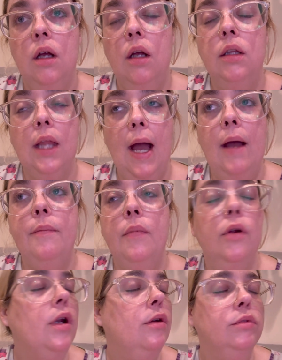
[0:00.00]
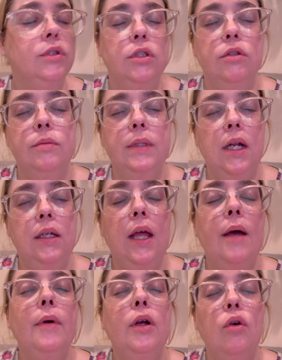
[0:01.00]
a lab. Oh no, excuse me, not a
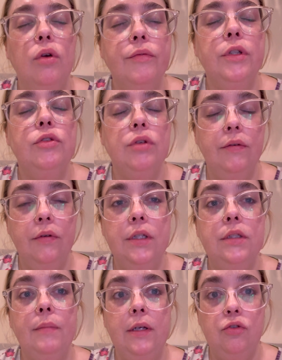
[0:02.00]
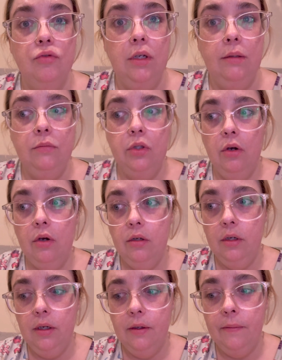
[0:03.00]
lab. A golden retriever is my dream
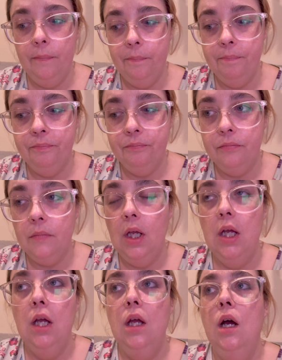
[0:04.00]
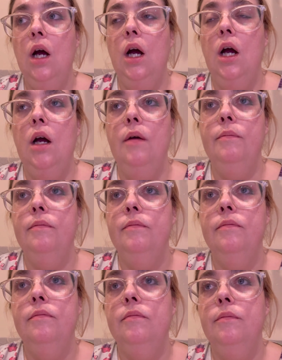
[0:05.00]
dog.
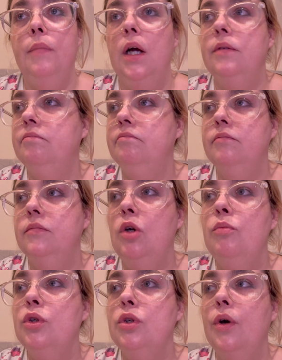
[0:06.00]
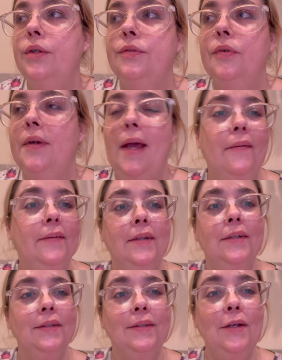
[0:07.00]
But no more dogs for now.
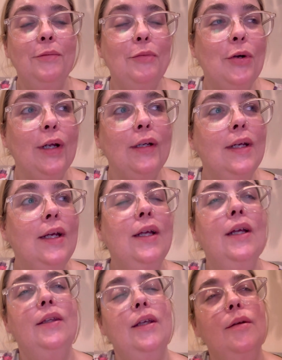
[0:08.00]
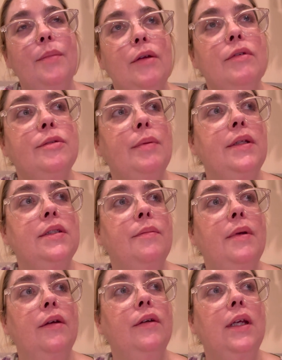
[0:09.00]
No more. They're a big
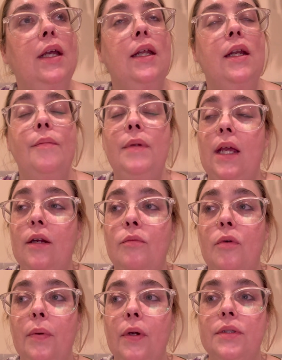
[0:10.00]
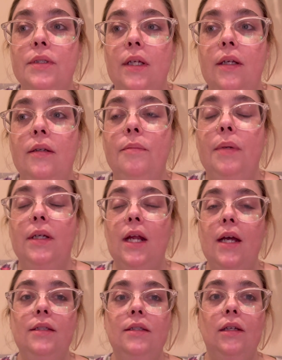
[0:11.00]
responsibility, and I'm an animal person, but
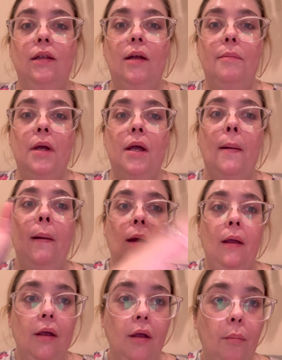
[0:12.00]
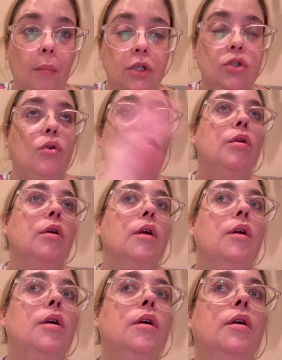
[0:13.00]
not until I'm much older